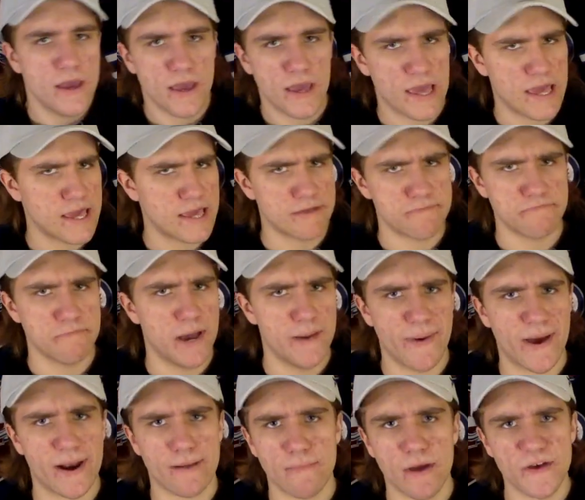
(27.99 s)
in
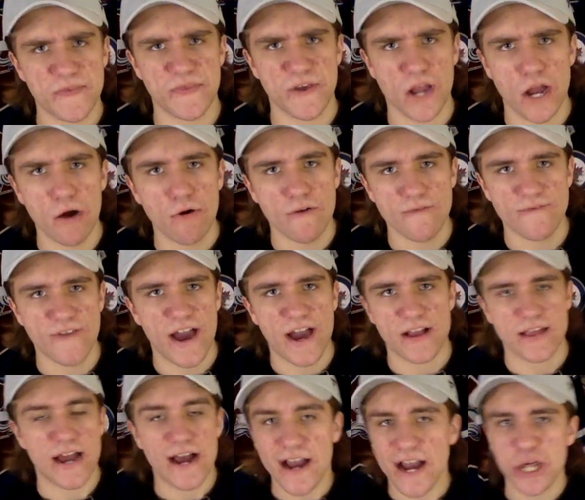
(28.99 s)
about a month ago, in
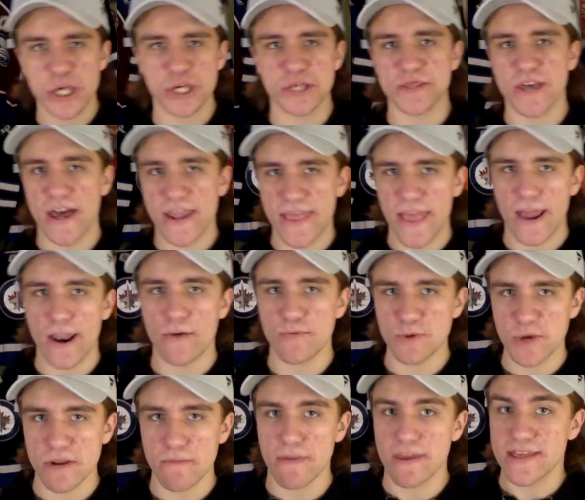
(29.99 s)
fact. I actually thought that it was
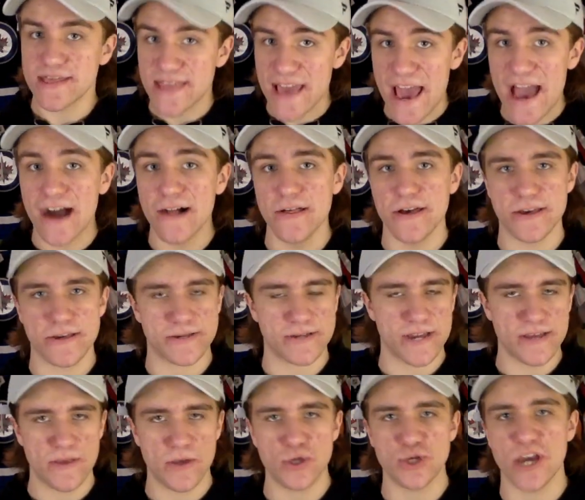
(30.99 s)
going to be Dallas
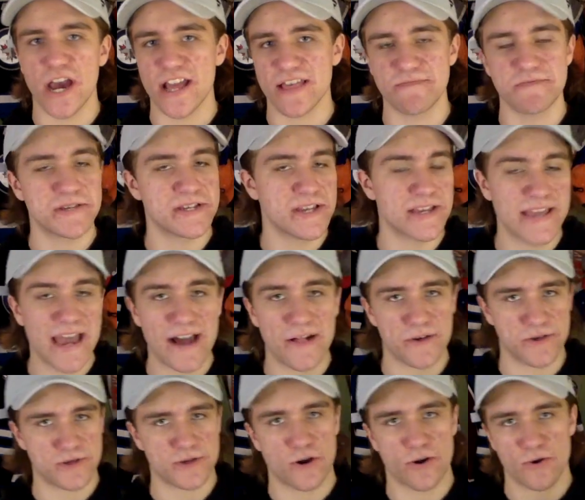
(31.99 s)
and the Jets, but the
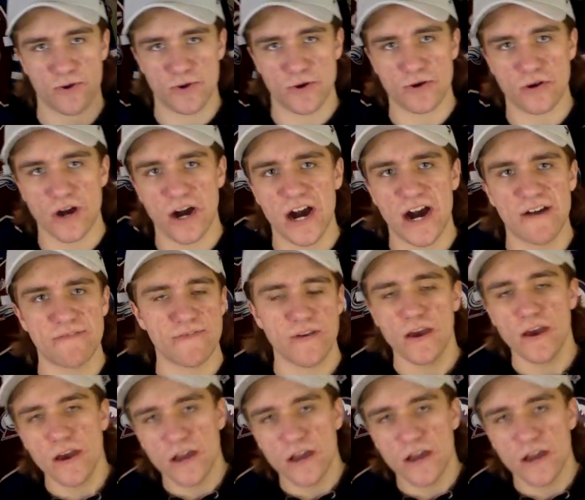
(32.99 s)
Dallas Stars took off,